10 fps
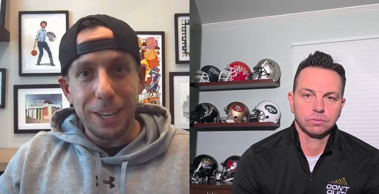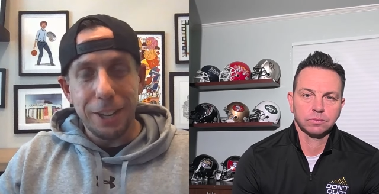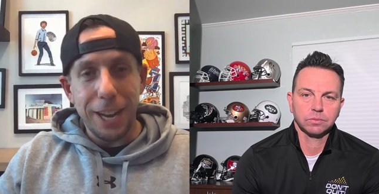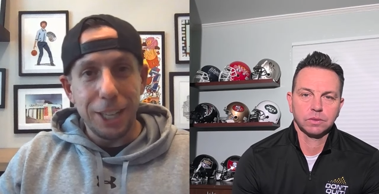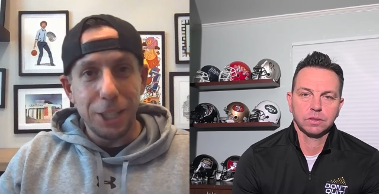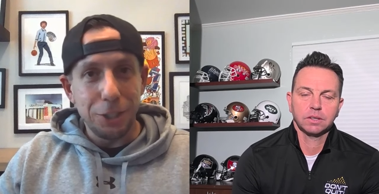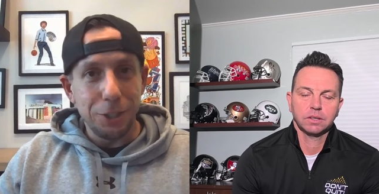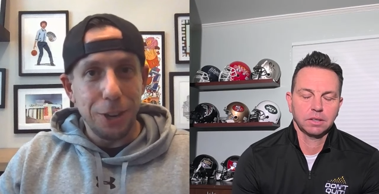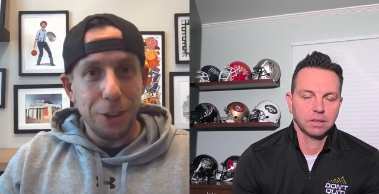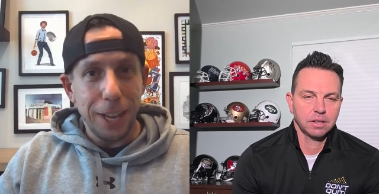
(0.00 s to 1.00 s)
Speaker 1: internet
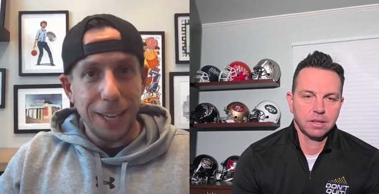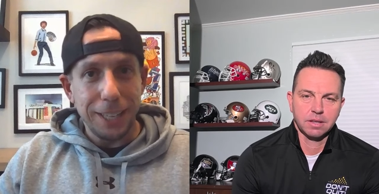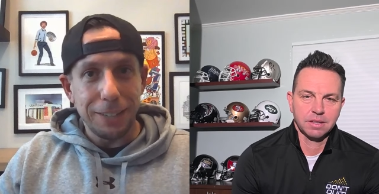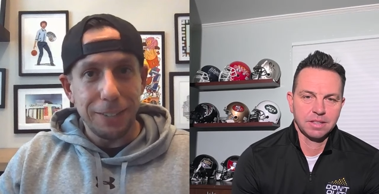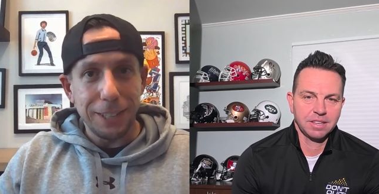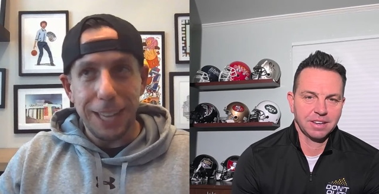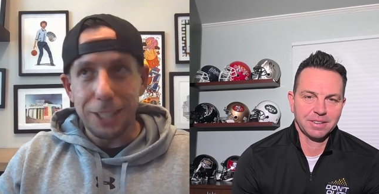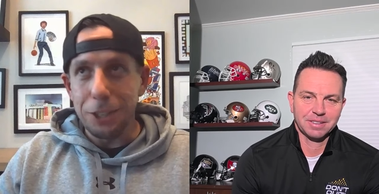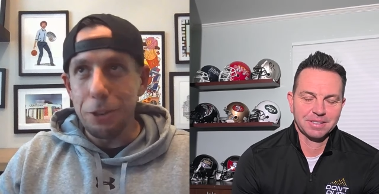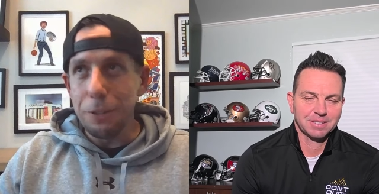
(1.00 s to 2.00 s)
issues and all that kind of stuff like that.
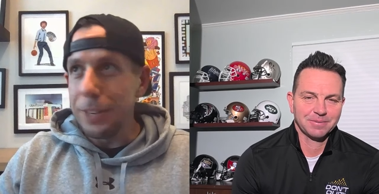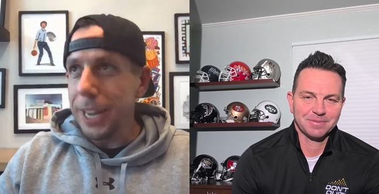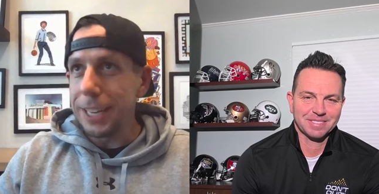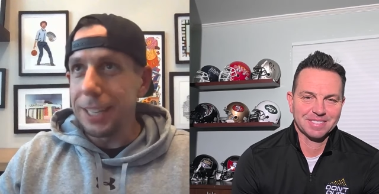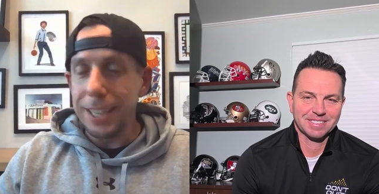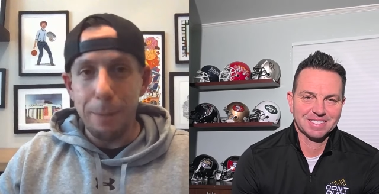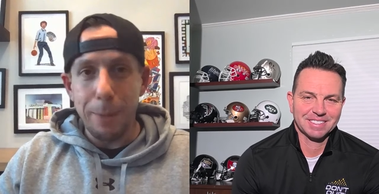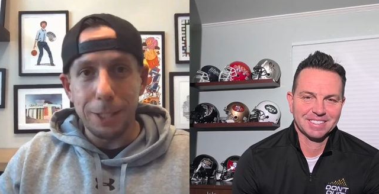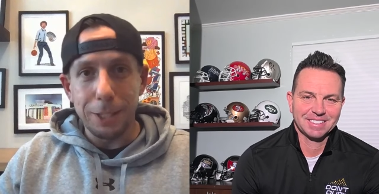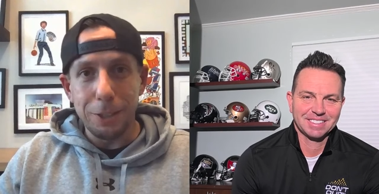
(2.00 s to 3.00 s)
So you even taking the time
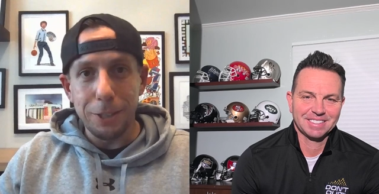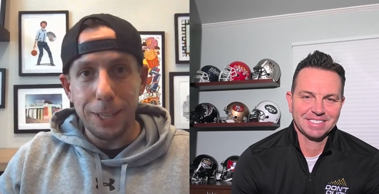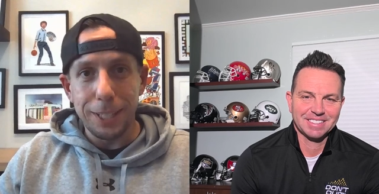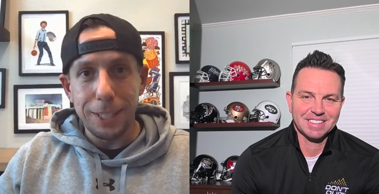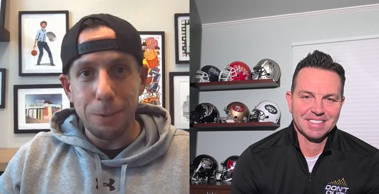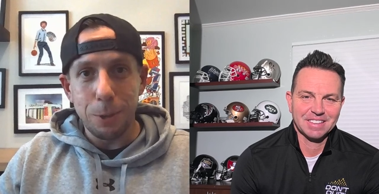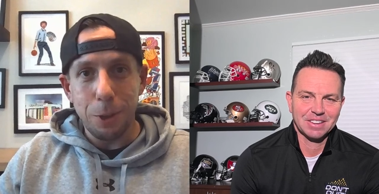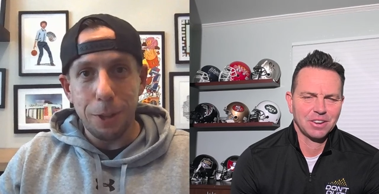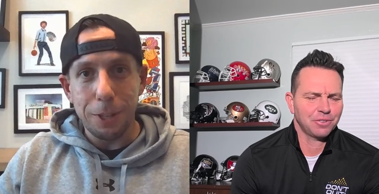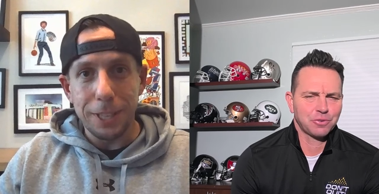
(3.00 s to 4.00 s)
out to do this and with
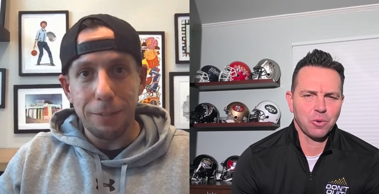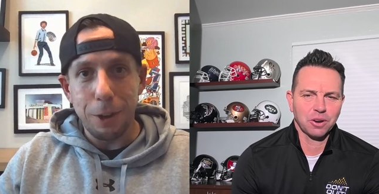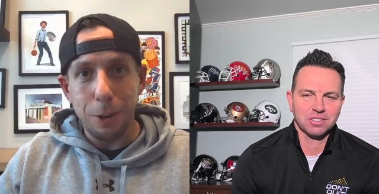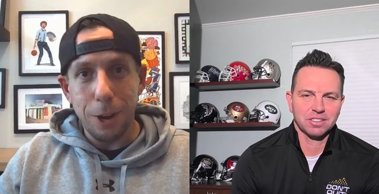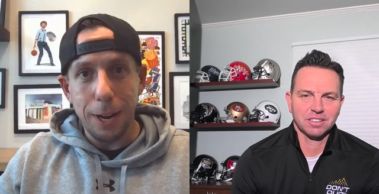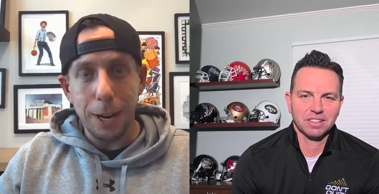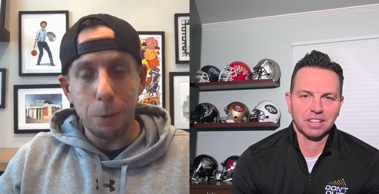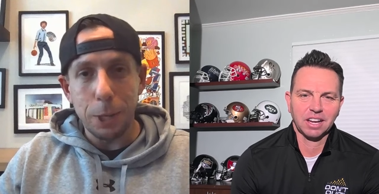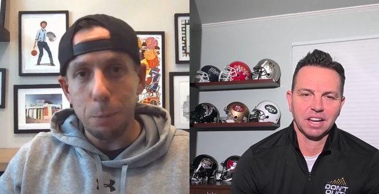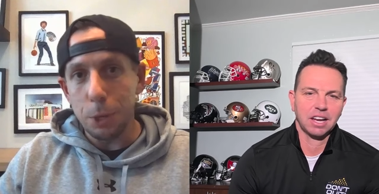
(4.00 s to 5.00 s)
all the stuff course. going on, I
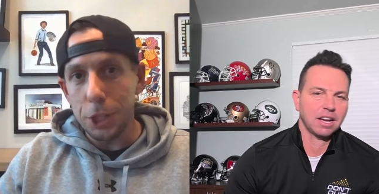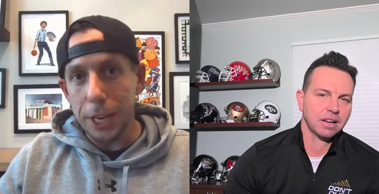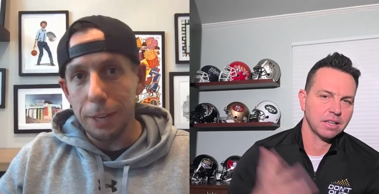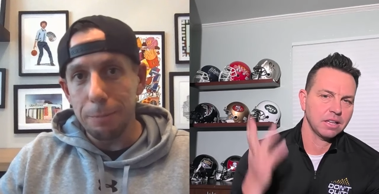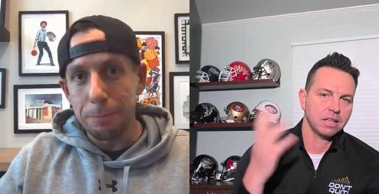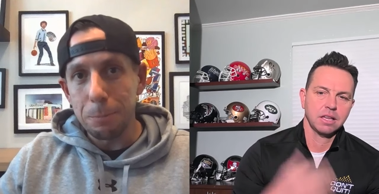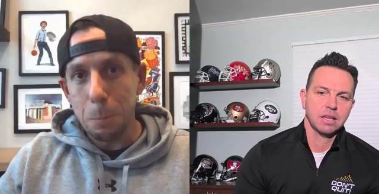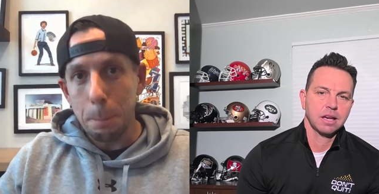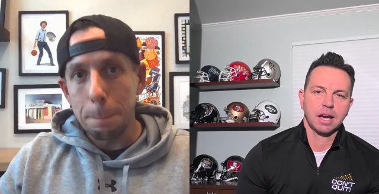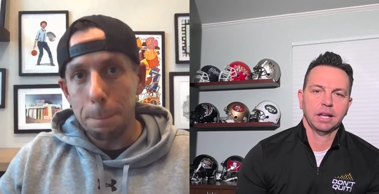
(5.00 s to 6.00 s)
really appreciate it.
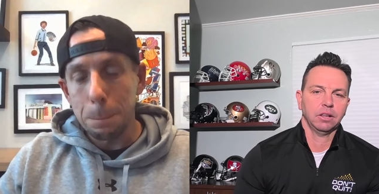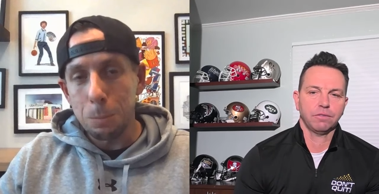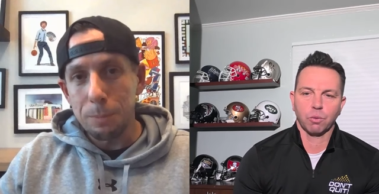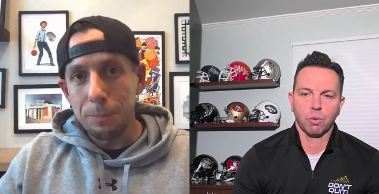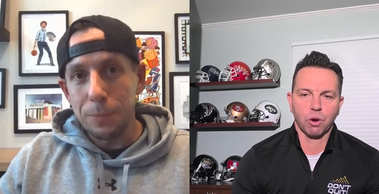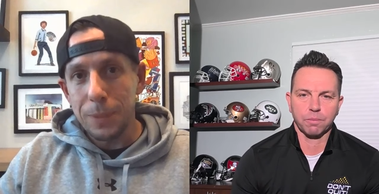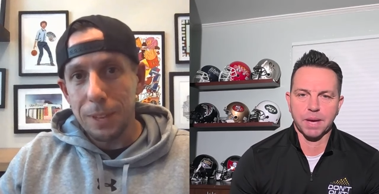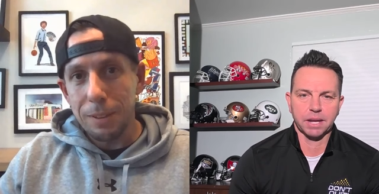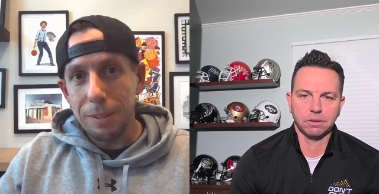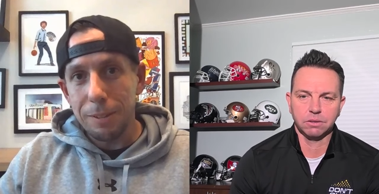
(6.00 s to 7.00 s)
Speaker 2: I love your work,
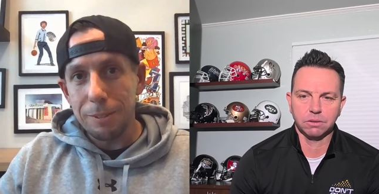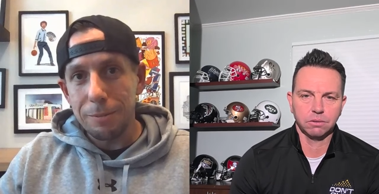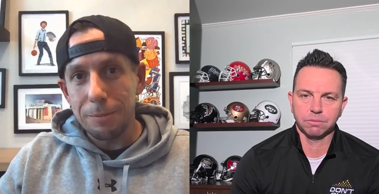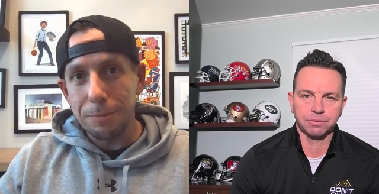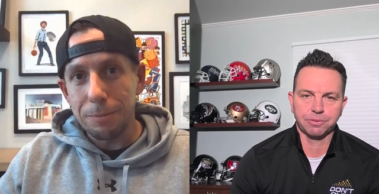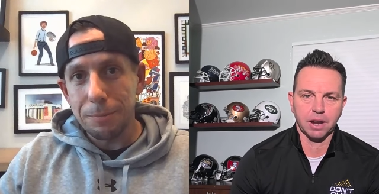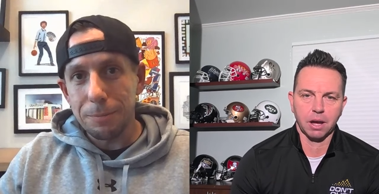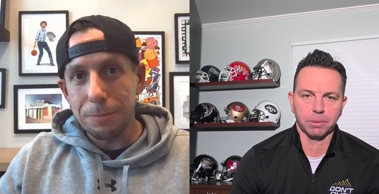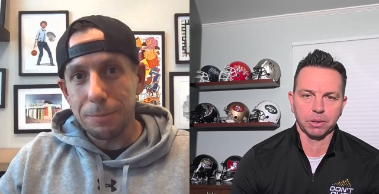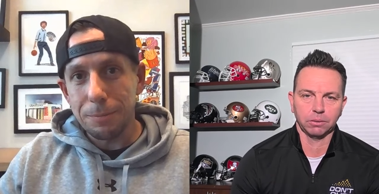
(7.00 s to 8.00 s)
man. You do
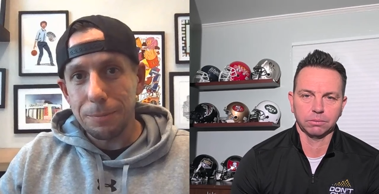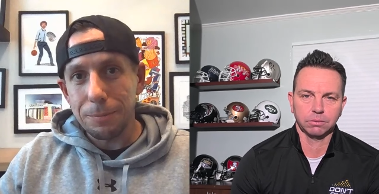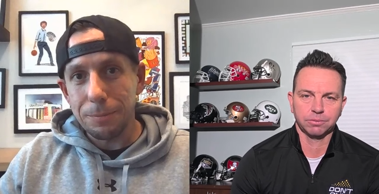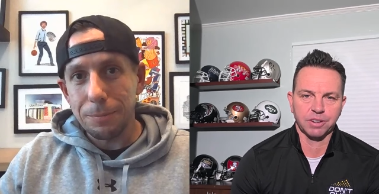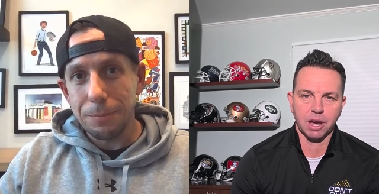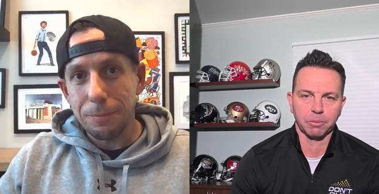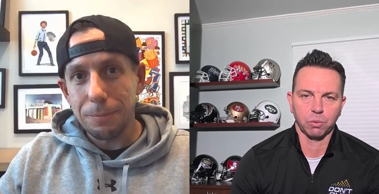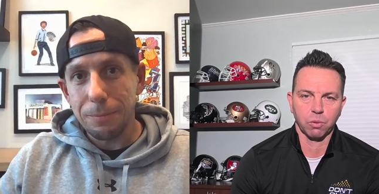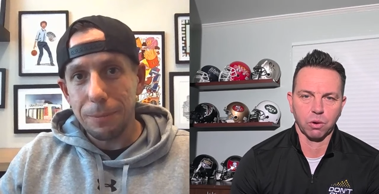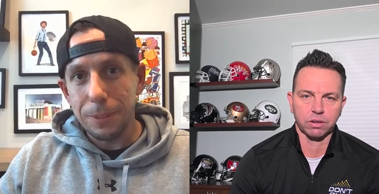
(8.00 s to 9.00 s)
phenomenal, phenomenal
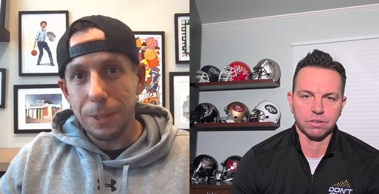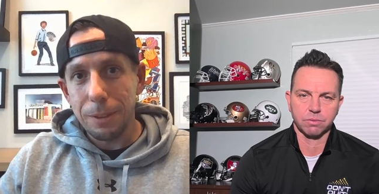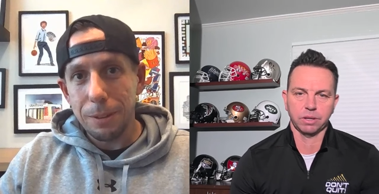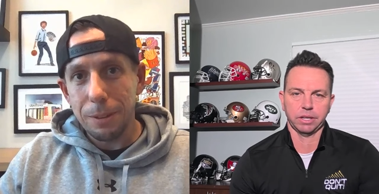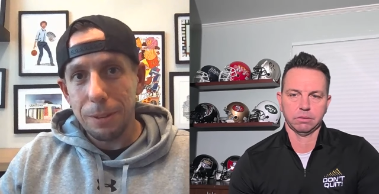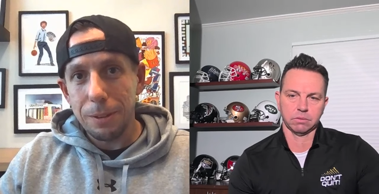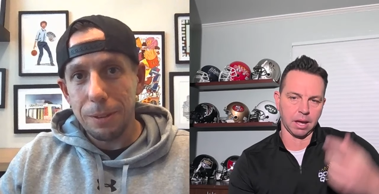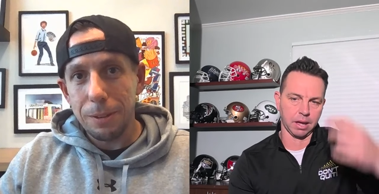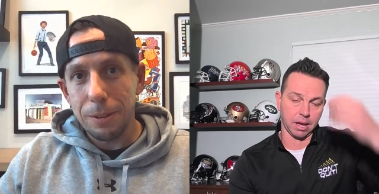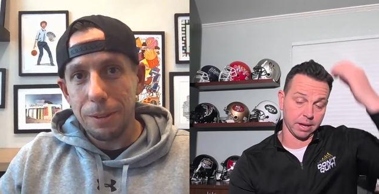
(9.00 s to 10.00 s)
work. It's really,
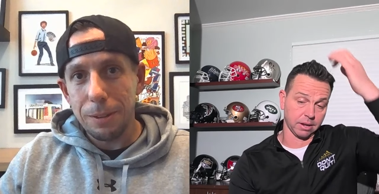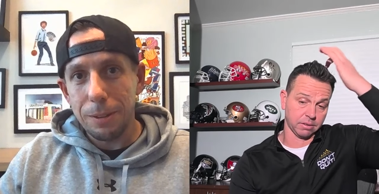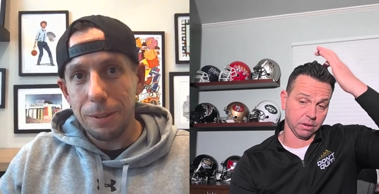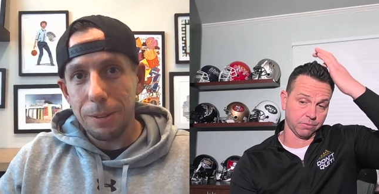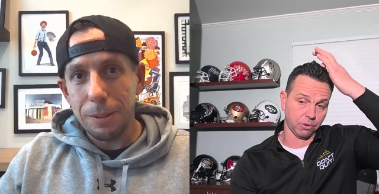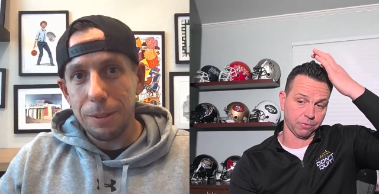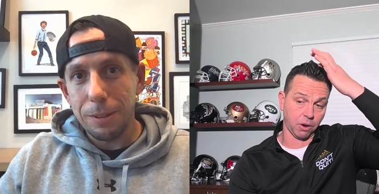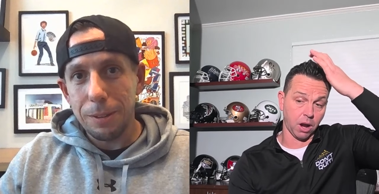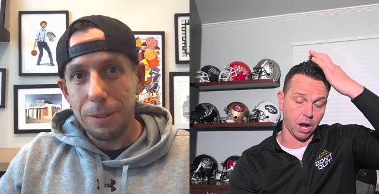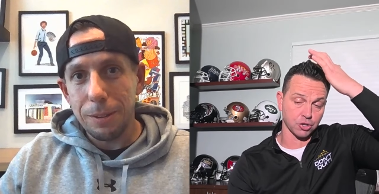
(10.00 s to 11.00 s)
I, I got to tell you, for,
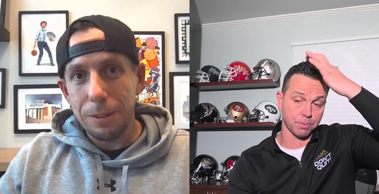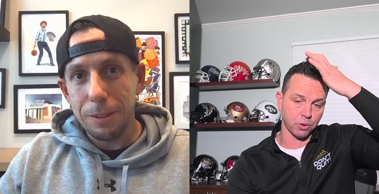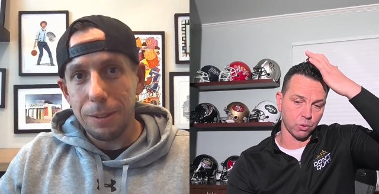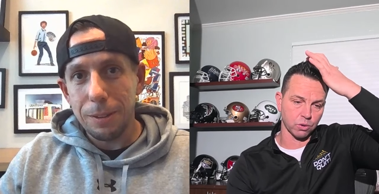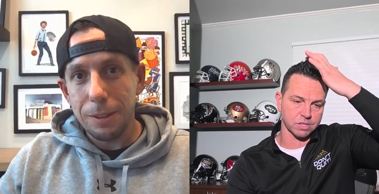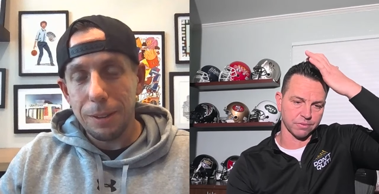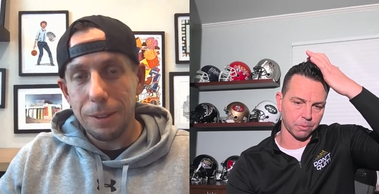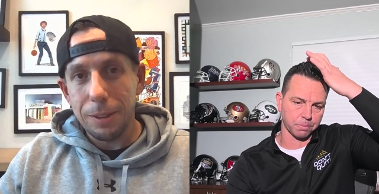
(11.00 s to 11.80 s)
for entrepreneurs and for